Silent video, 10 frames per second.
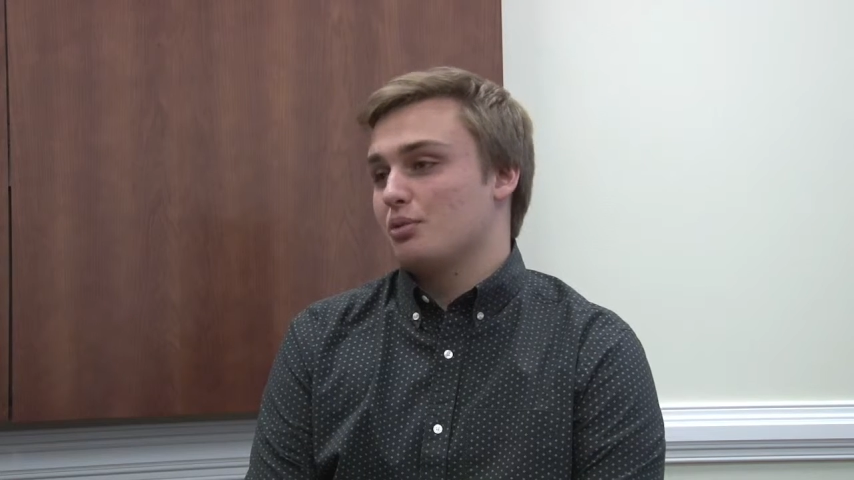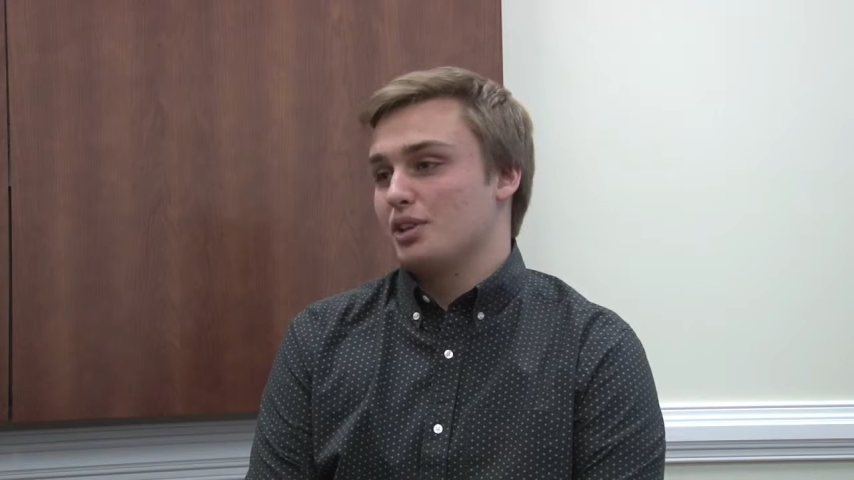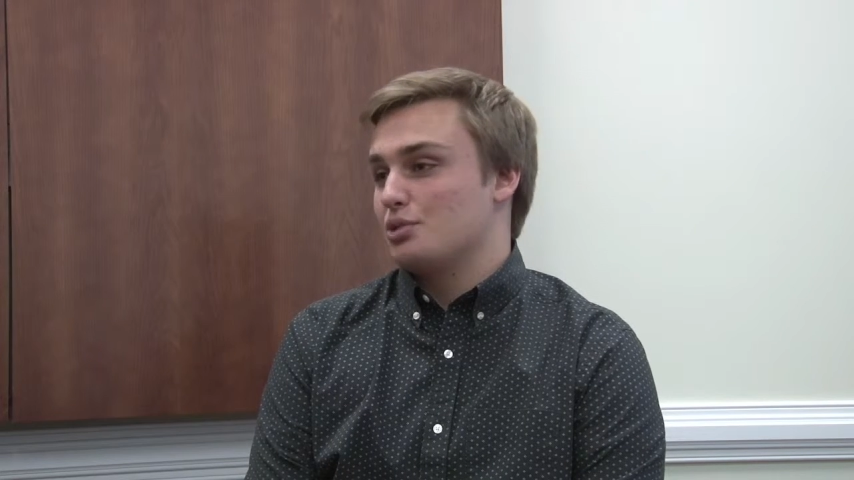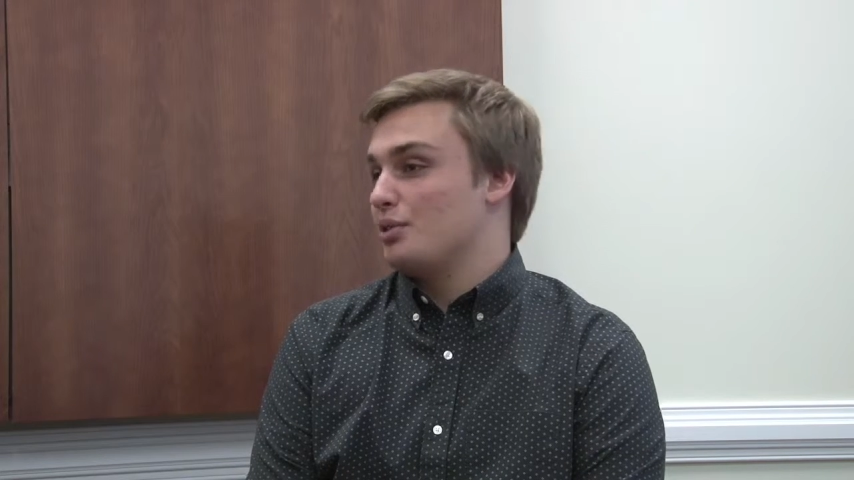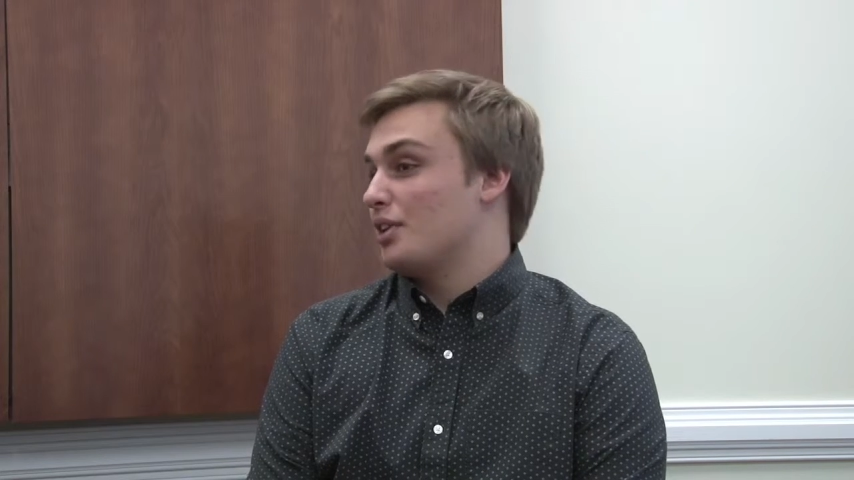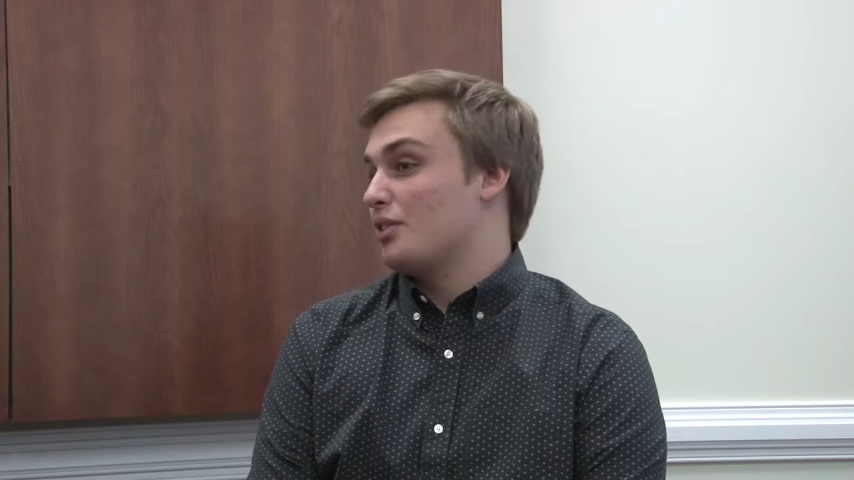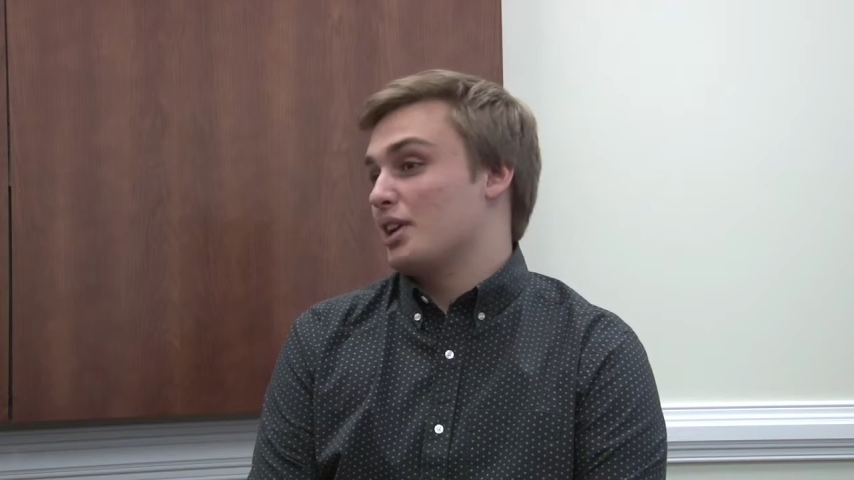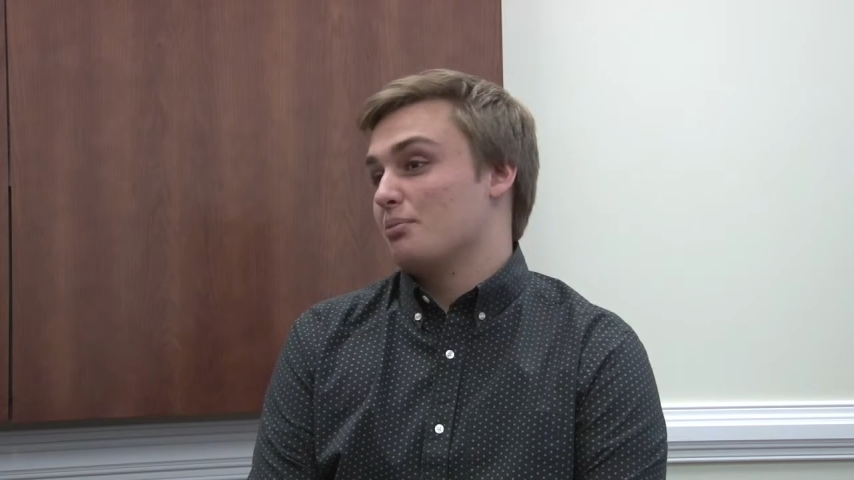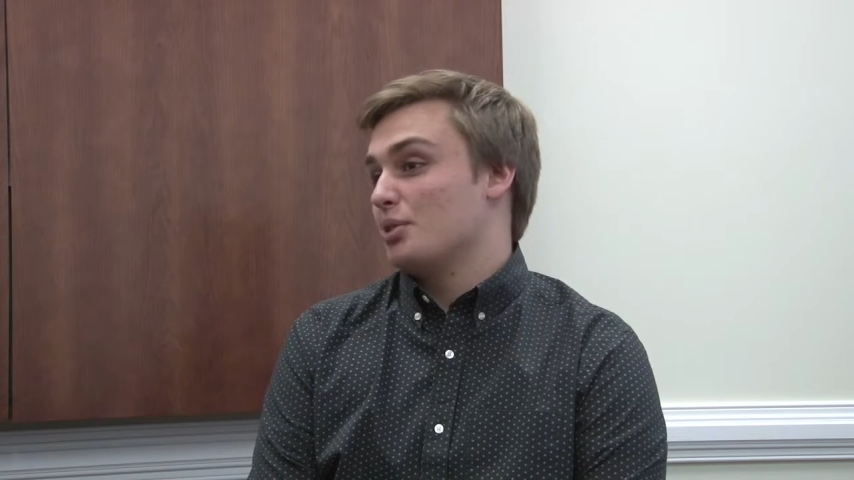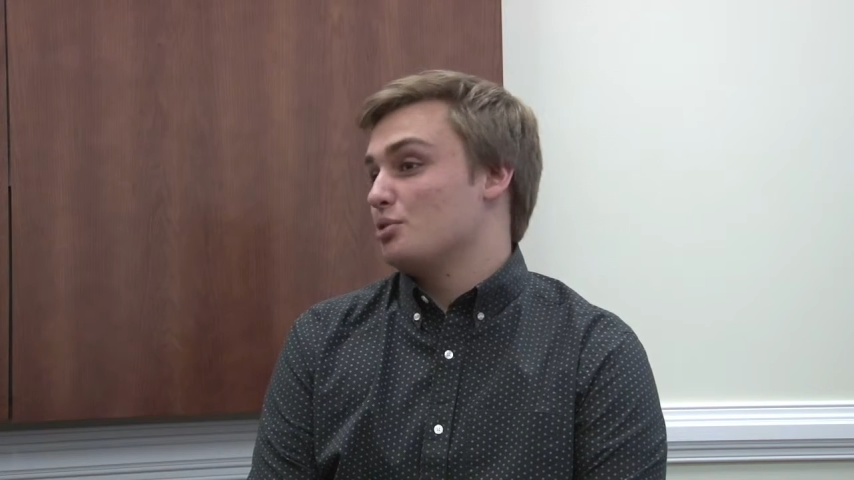which we've never
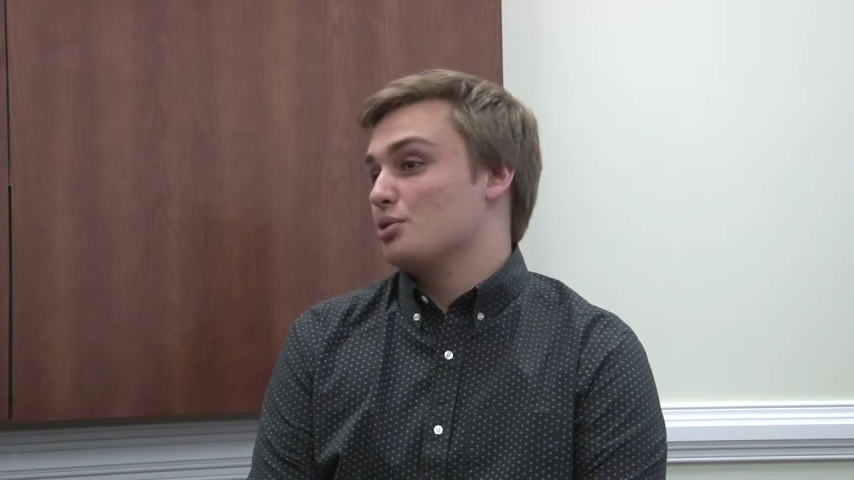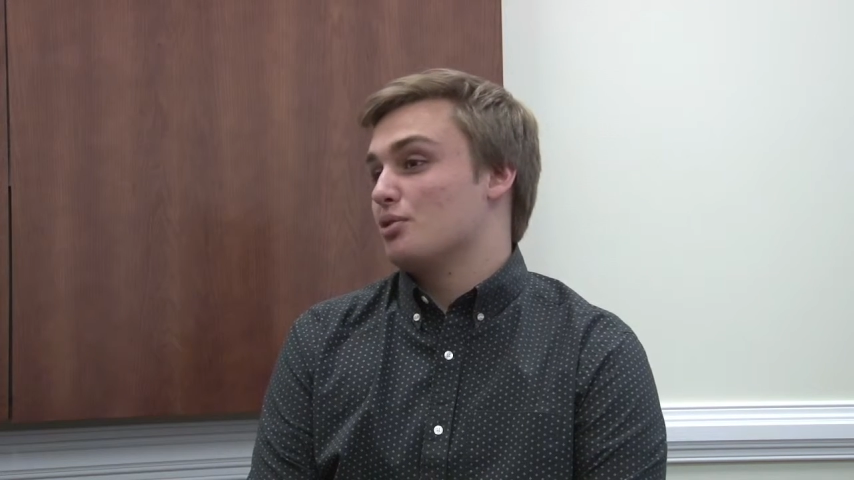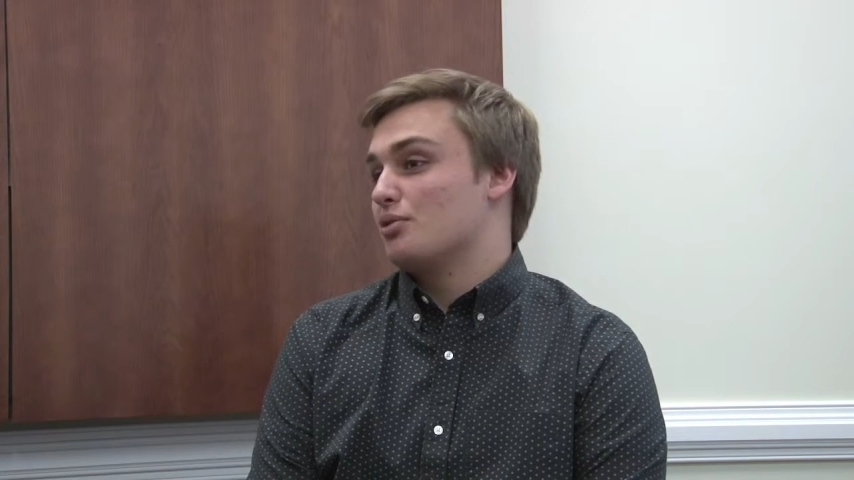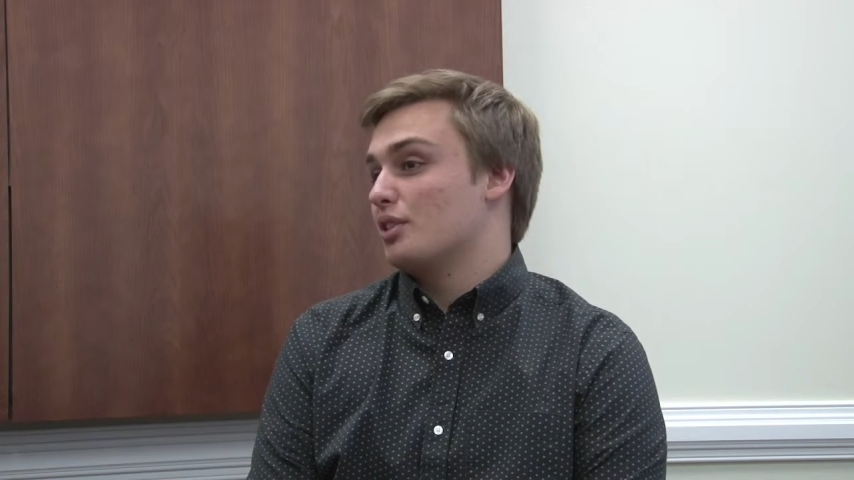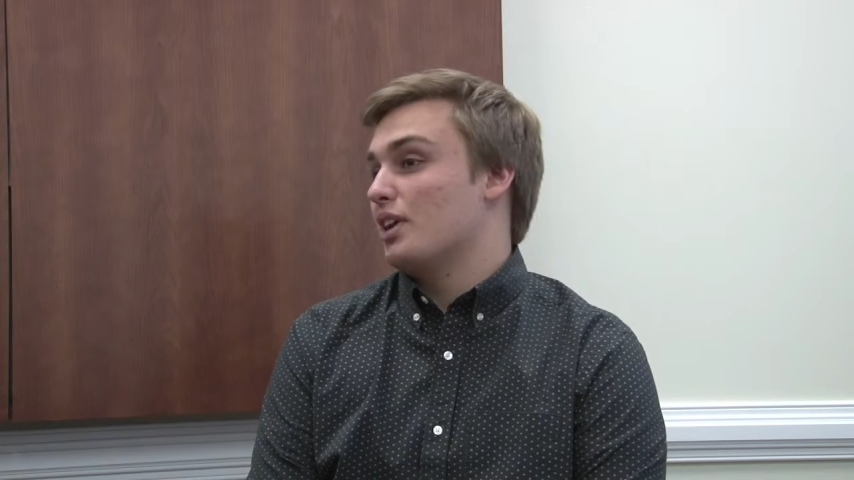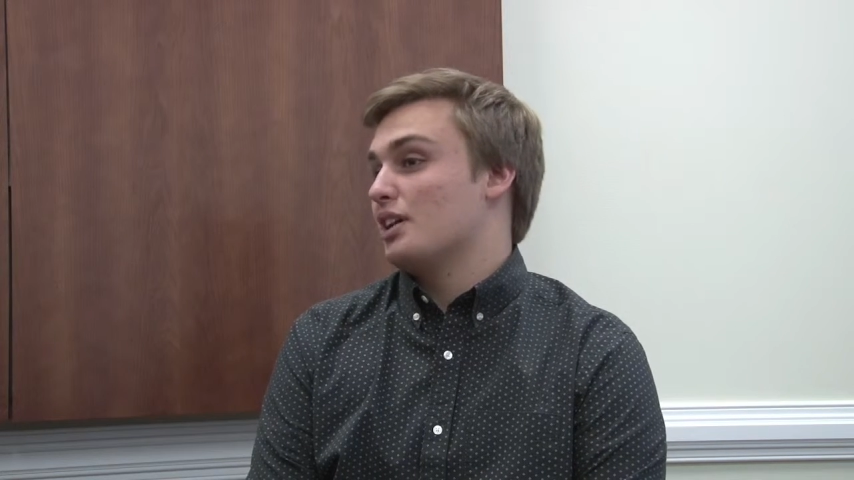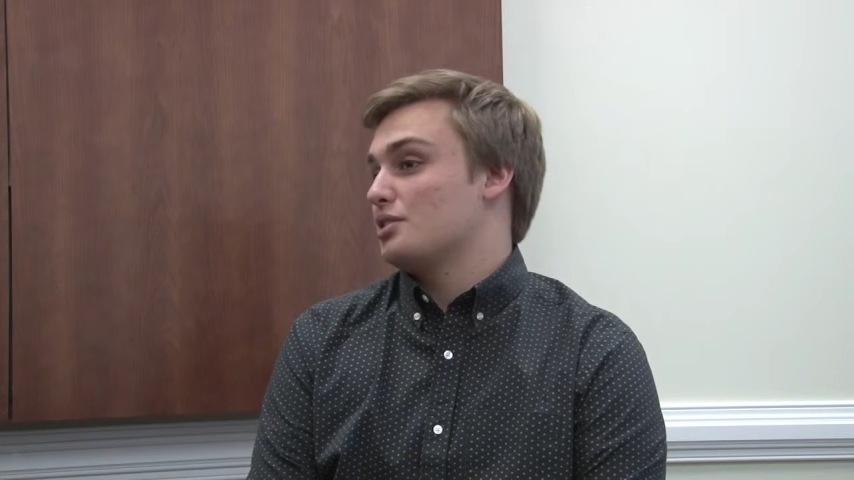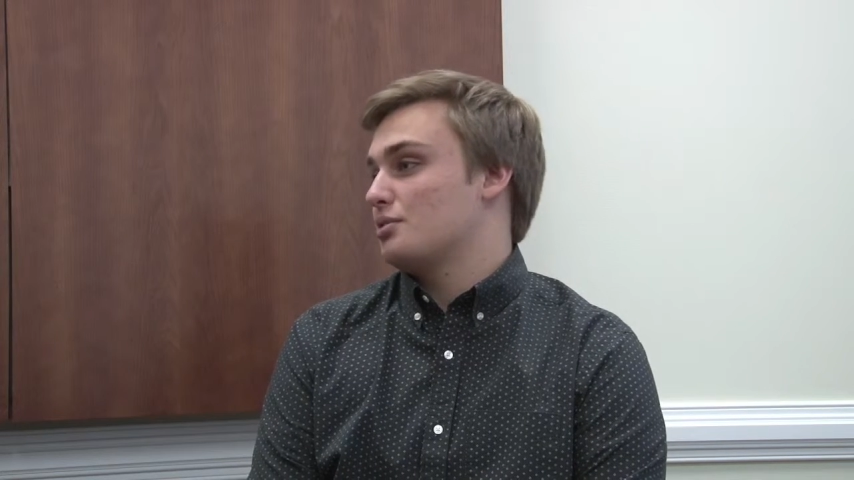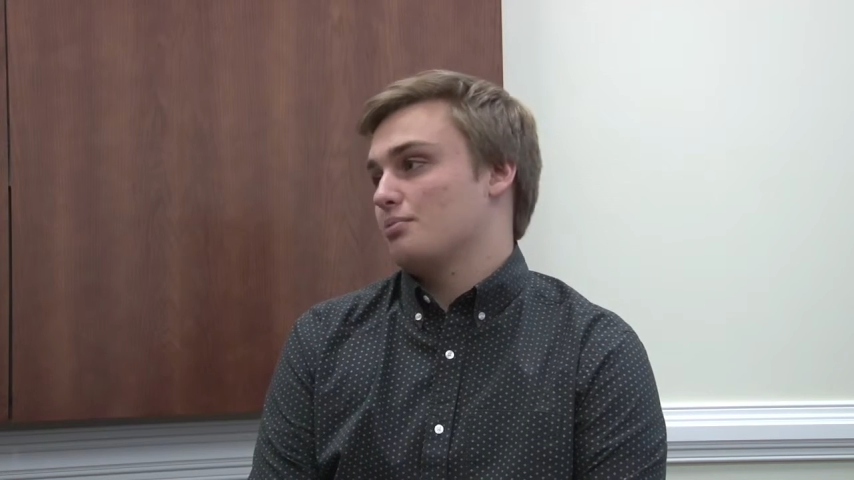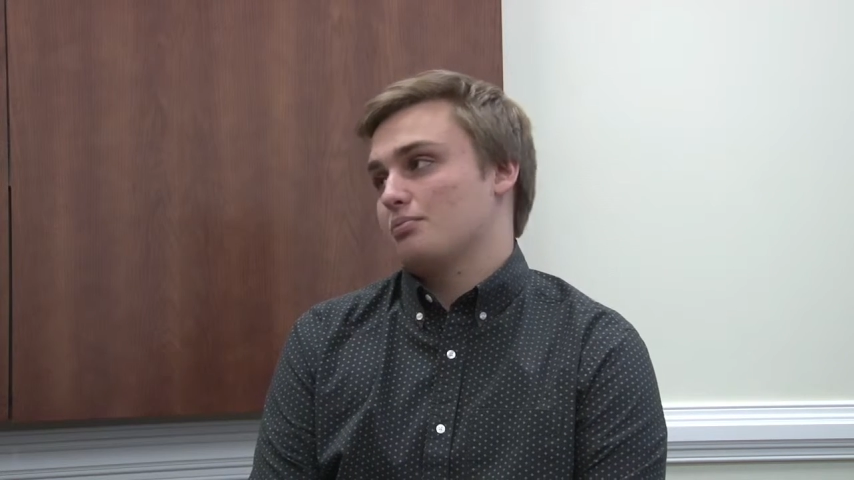had a musical for the
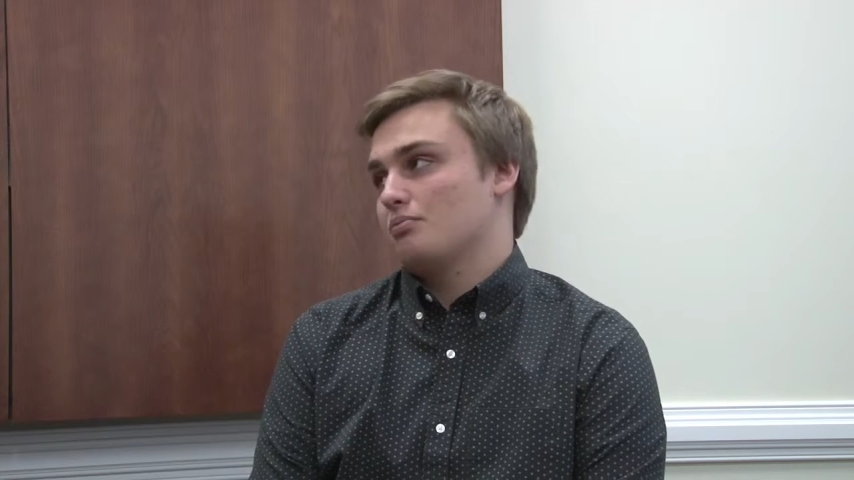last